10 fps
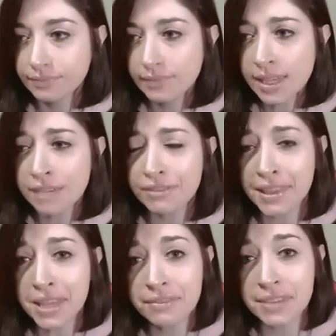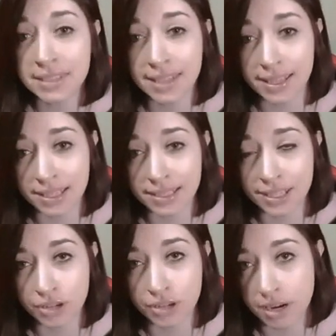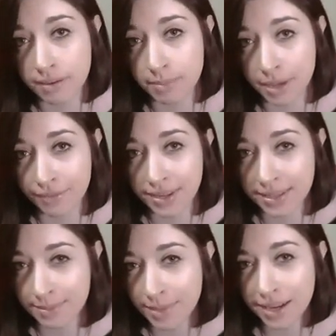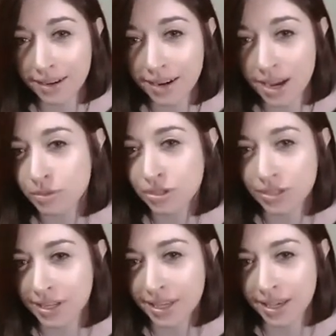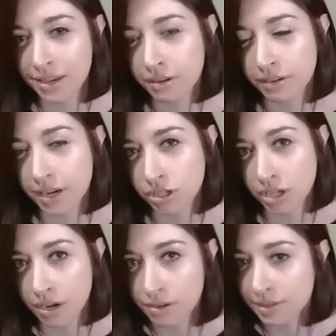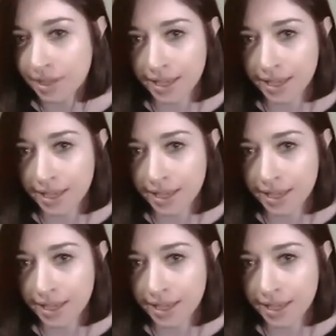If If I leave this like this and I try to run my Phoenix Miner, I'm just going to get incorrect shares like